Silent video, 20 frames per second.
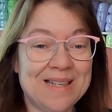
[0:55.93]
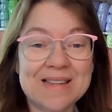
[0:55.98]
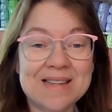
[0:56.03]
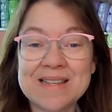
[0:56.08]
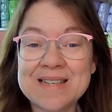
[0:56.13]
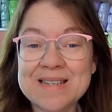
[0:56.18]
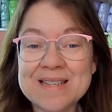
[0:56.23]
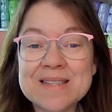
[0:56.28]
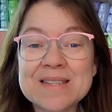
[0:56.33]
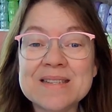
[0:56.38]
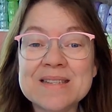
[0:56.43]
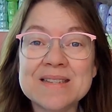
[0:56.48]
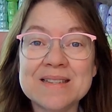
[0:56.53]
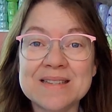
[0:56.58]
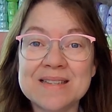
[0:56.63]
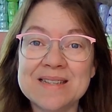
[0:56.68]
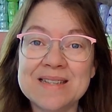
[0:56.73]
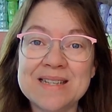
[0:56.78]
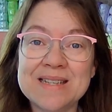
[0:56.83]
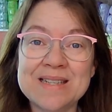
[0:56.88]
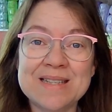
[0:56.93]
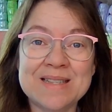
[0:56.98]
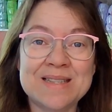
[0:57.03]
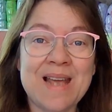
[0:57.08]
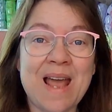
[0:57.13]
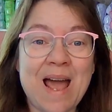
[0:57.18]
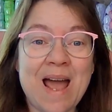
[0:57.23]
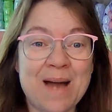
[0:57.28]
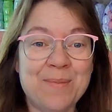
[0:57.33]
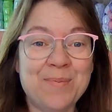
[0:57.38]
this is
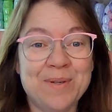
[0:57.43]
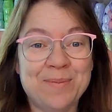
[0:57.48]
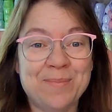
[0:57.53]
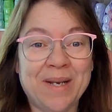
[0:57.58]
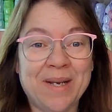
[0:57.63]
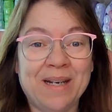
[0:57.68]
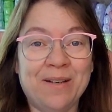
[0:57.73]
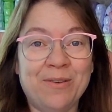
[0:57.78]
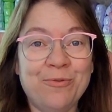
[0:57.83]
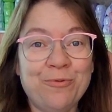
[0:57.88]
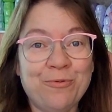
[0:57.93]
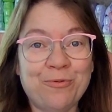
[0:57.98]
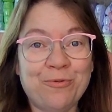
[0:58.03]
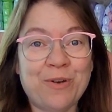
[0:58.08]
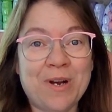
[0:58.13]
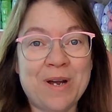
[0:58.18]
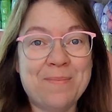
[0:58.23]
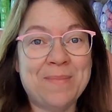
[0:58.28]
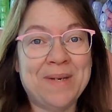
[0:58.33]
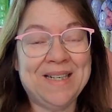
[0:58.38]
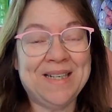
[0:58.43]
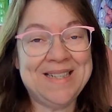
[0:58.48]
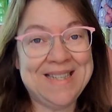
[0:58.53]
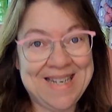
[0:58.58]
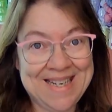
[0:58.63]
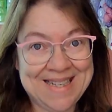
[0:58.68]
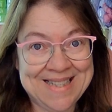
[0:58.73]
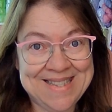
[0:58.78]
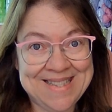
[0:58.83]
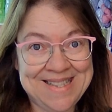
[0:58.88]
Happy Mail from
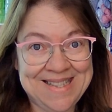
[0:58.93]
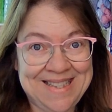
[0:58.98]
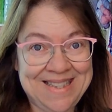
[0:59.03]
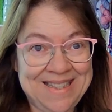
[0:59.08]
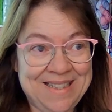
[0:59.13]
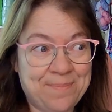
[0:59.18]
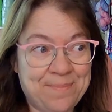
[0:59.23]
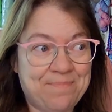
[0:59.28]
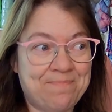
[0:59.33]
Nancy.